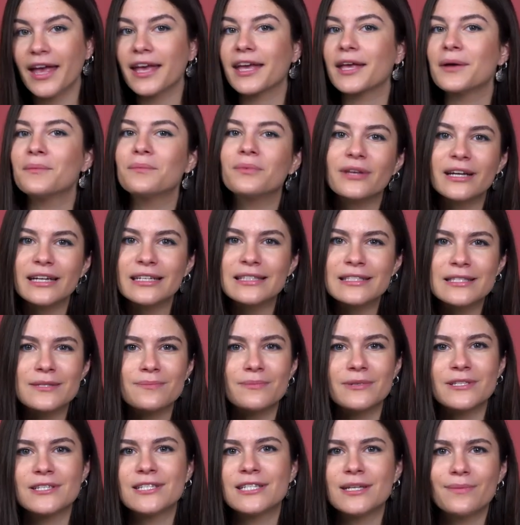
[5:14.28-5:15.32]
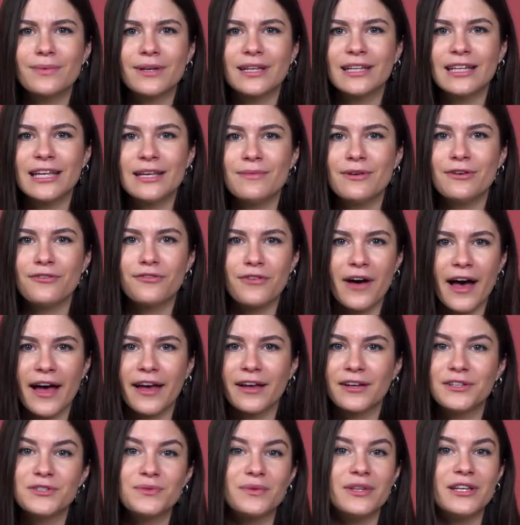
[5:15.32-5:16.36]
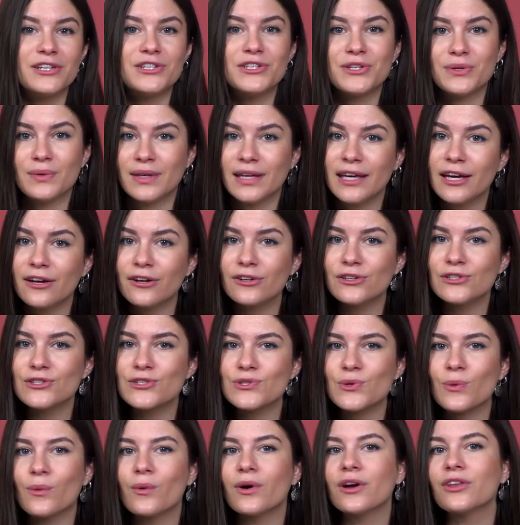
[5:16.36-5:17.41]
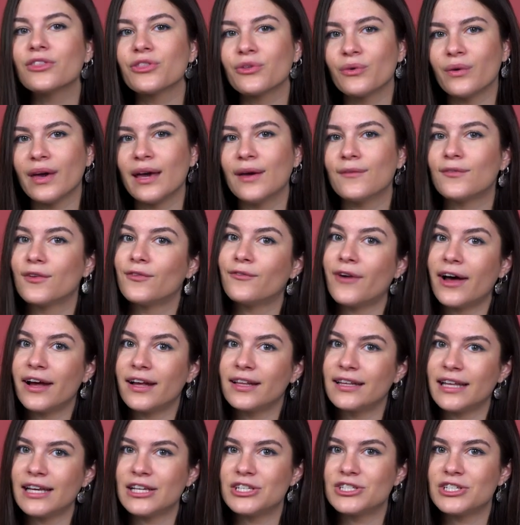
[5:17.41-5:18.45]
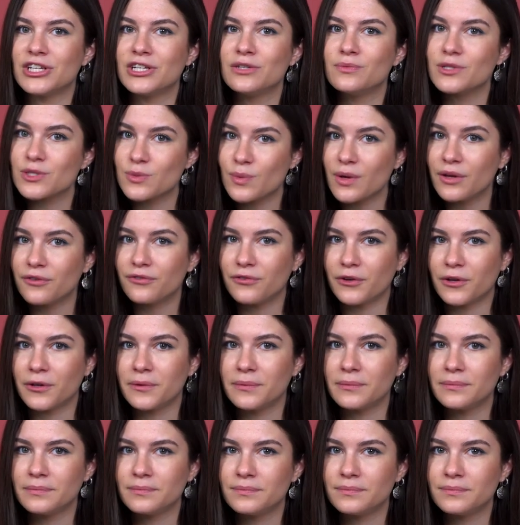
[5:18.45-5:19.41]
Complaints must typically be filed within 2 years or 3 if a violation was willful.